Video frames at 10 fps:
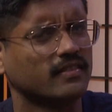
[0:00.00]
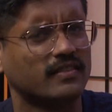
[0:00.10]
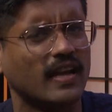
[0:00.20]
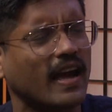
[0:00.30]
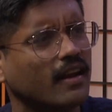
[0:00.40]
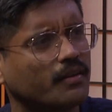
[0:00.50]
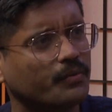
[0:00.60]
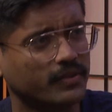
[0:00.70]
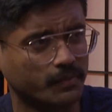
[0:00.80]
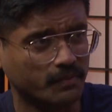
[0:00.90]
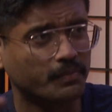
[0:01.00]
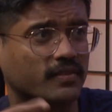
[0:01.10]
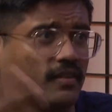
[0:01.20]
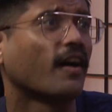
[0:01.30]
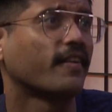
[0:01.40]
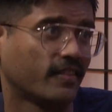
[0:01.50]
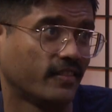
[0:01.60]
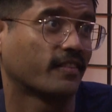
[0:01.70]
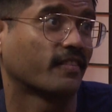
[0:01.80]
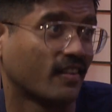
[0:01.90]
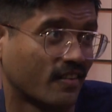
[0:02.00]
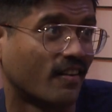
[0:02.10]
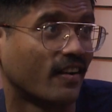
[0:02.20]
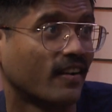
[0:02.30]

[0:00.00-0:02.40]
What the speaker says: dad was Poseidon, the Greek god.